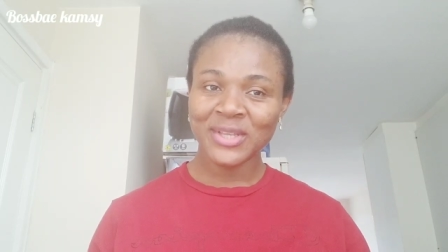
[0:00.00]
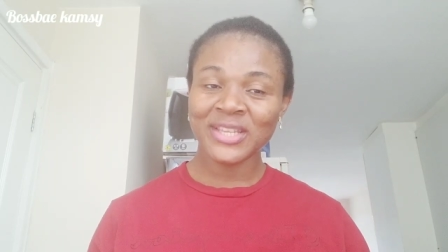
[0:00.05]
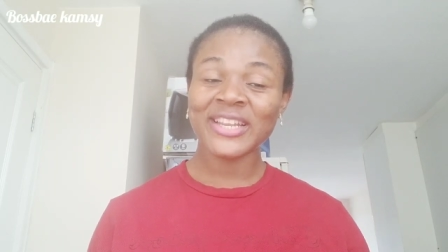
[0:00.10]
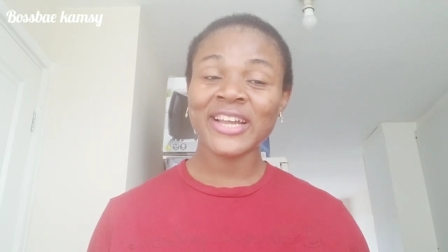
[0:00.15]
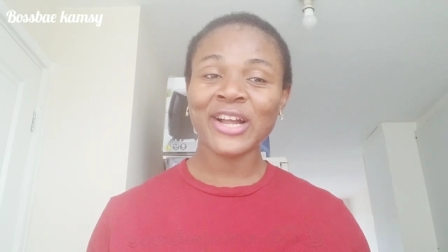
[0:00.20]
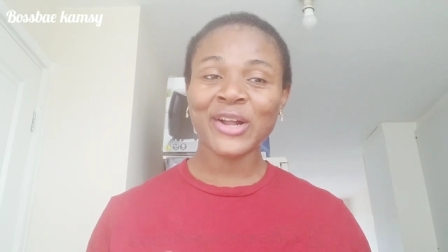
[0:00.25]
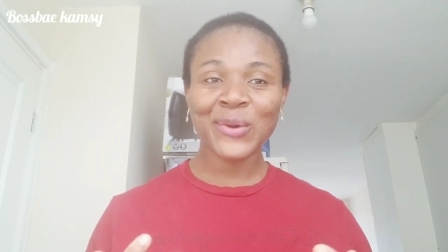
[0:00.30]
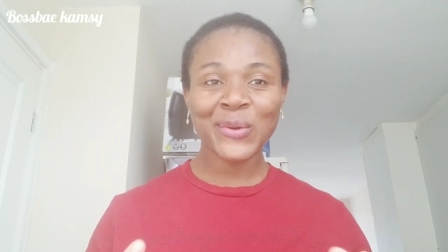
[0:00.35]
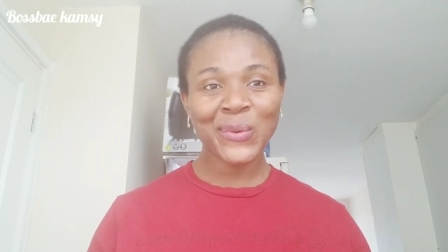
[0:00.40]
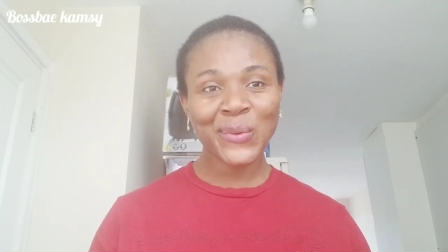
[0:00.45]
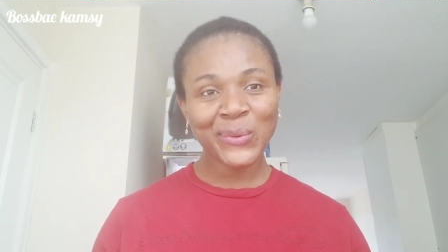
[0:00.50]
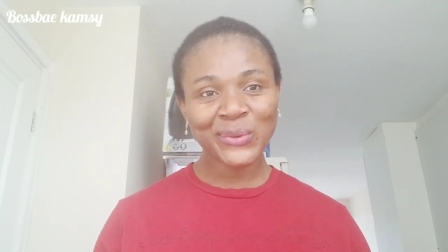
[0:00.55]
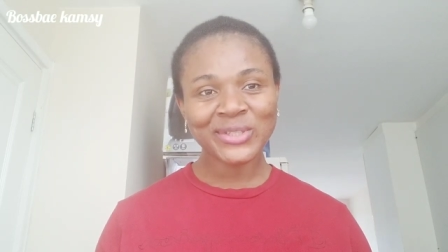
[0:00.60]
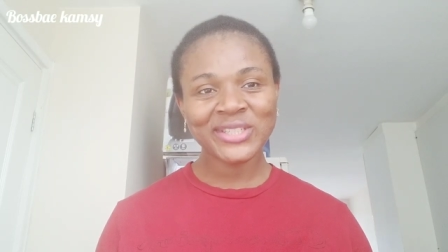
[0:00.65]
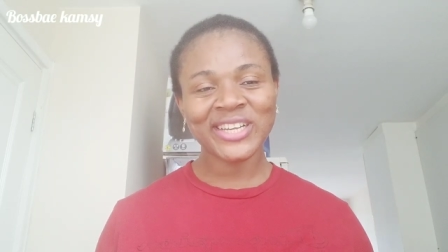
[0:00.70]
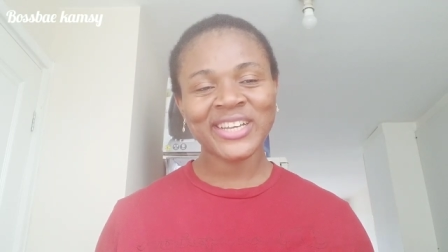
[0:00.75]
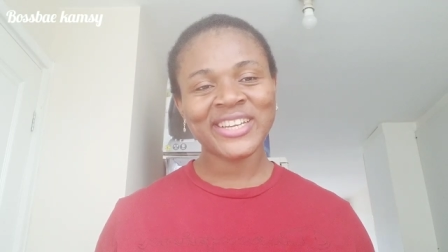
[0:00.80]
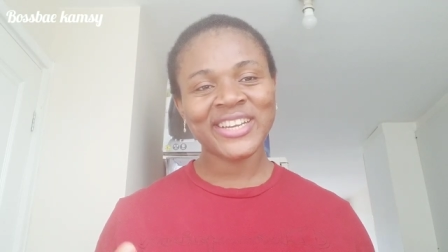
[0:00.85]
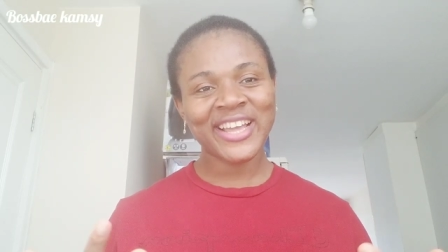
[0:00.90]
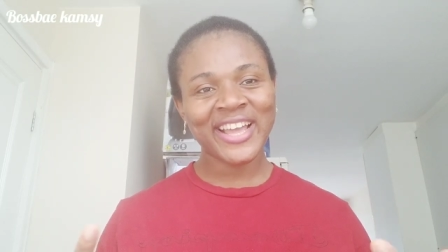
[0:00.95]
that called
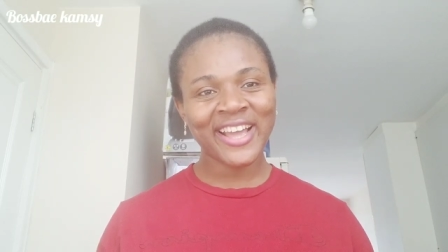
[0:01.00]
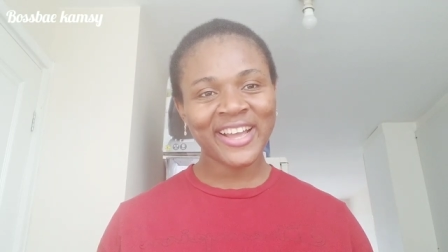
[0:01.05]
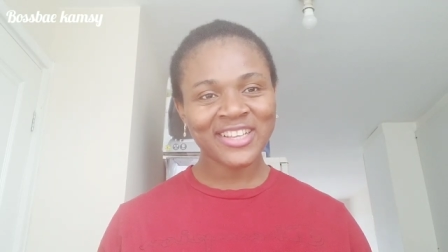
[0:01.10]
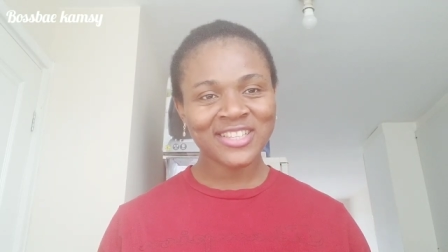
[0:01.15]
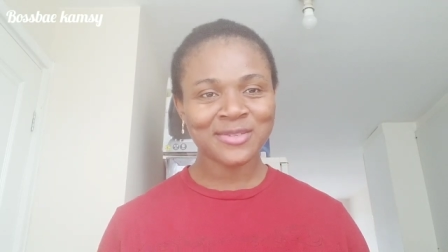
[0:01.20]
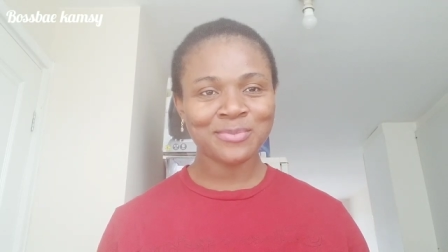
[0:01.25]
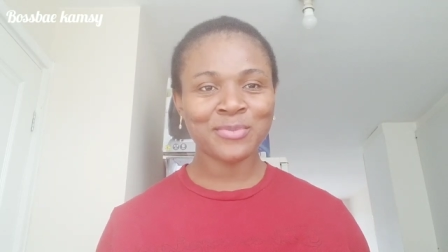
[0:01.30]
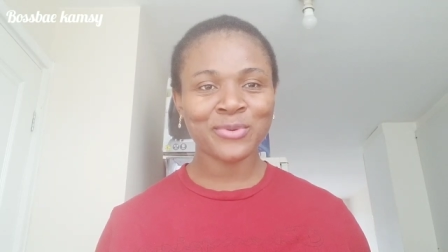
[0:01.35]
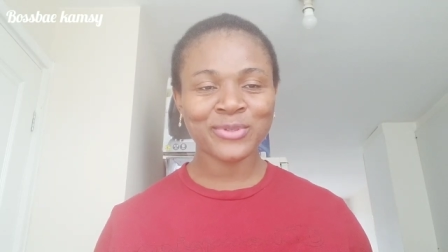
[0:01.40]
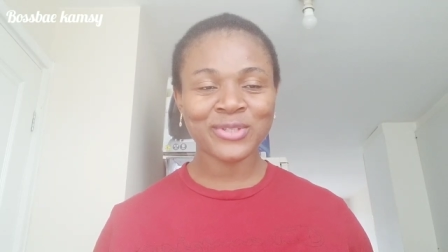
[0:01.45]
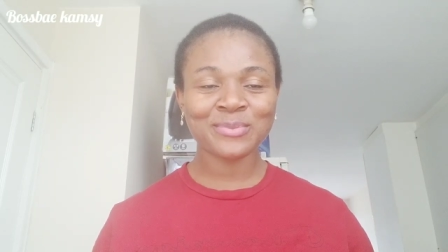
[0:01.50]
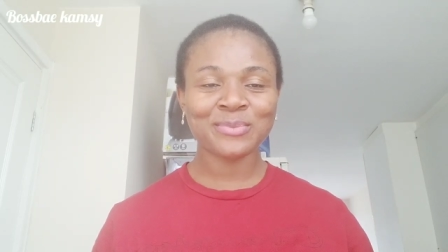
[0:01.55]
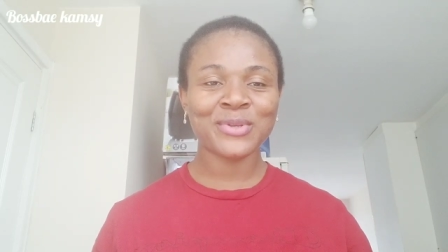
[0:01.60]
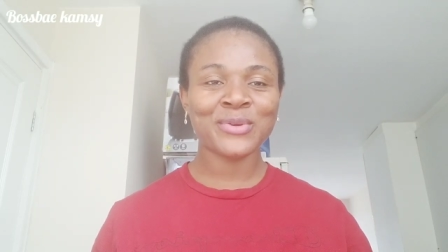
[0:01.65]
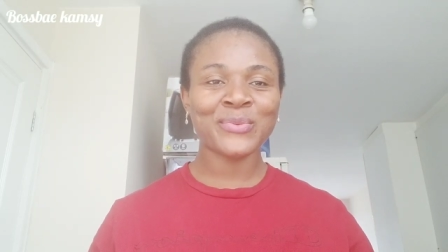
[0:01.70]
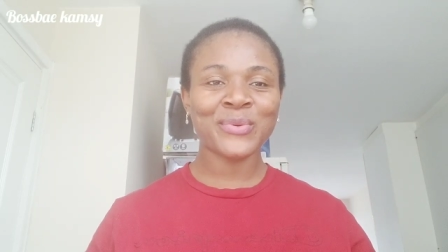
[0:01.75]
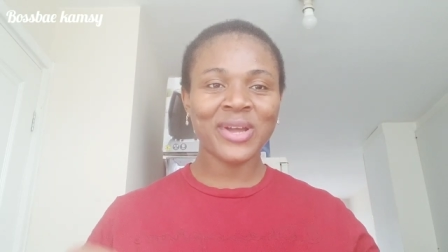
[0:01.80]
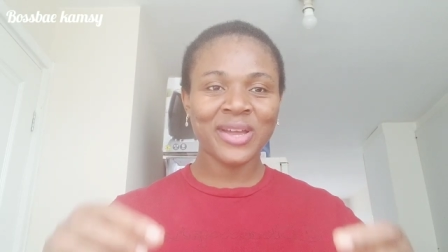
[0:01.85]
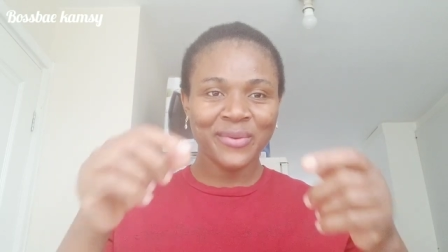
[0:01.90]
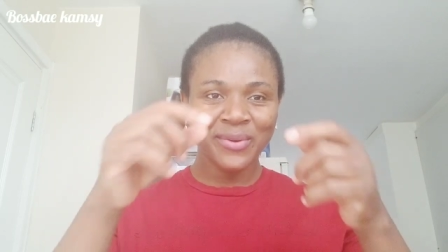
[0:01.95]
and asked Boss B,
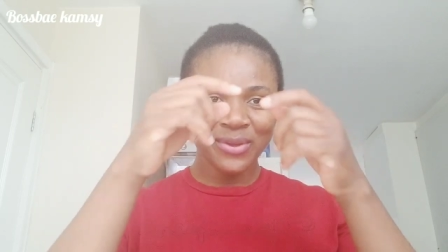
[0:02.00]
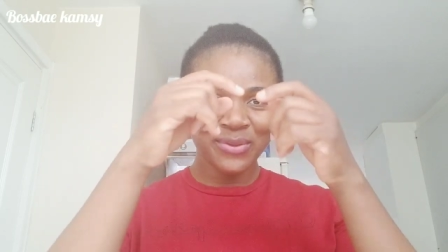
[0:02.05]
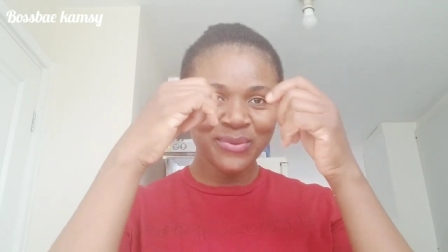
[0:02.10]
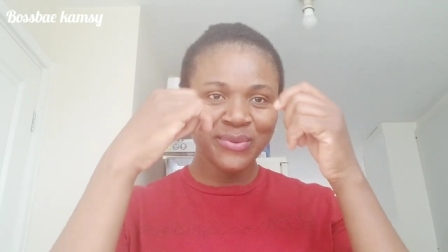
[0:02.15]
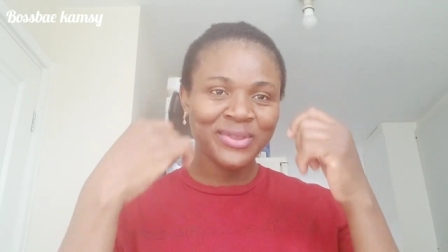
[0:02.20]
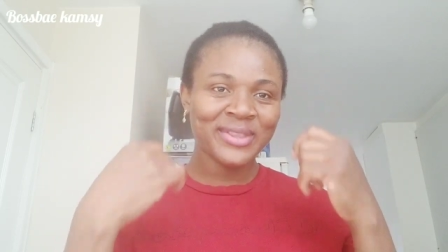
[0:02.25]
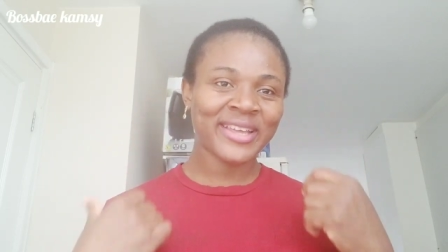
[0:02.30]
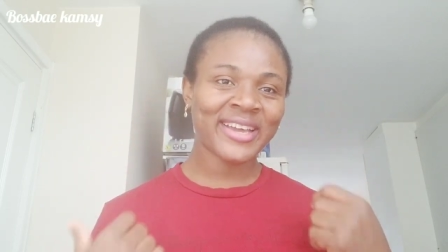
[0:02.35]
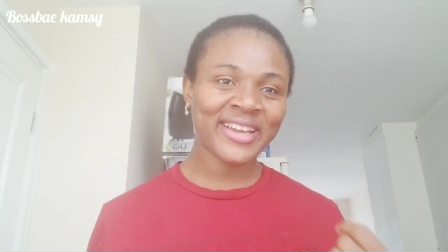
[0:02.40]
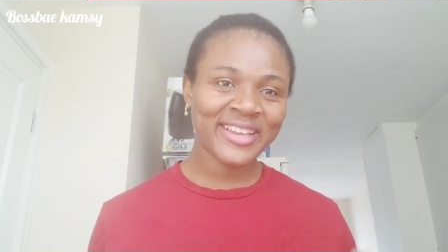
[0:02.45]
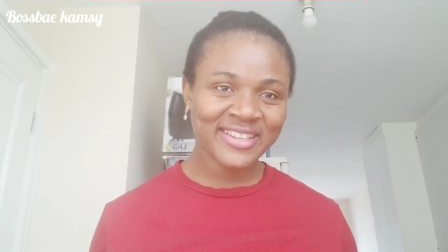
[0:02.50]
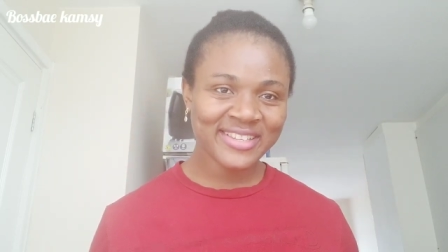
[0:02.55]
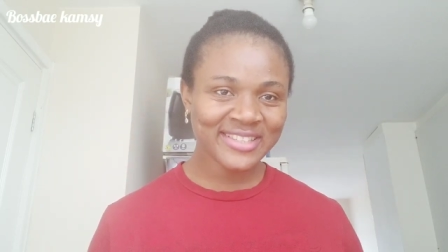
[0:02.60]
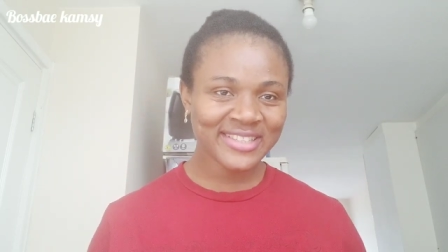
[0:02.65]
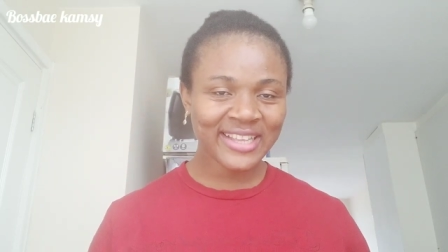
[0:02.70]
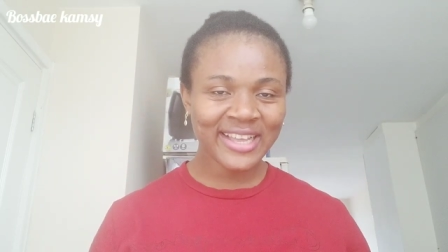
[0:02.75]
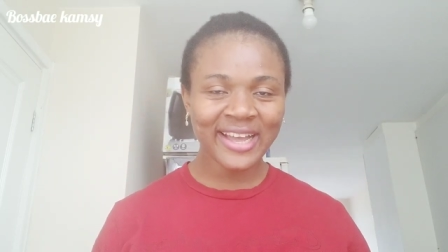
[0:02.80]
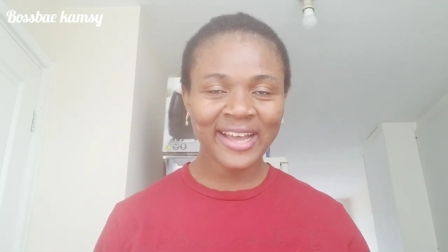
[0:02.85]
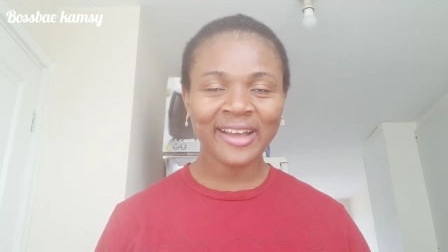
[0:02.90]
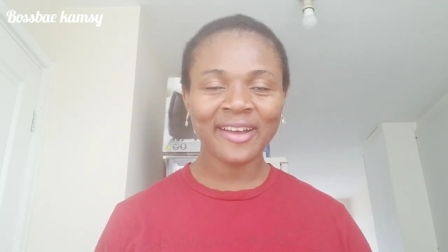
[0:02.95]
why were you tying
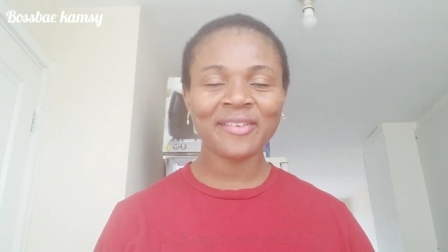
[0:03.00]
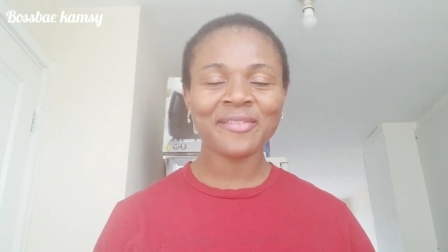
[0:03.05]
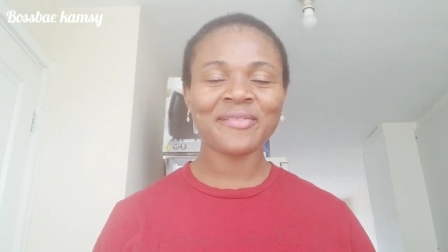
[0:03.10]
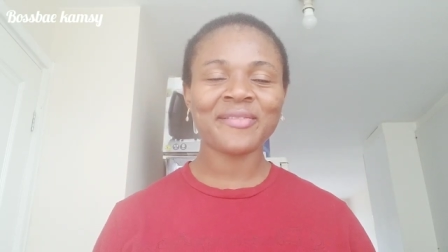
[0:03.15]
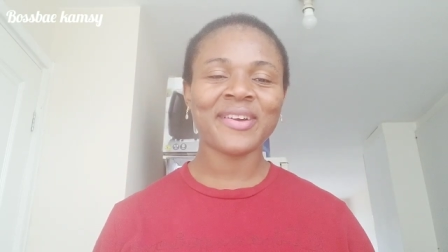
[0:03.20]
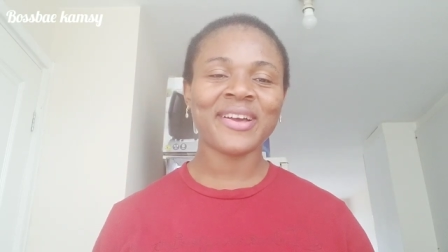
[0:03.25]
scarf?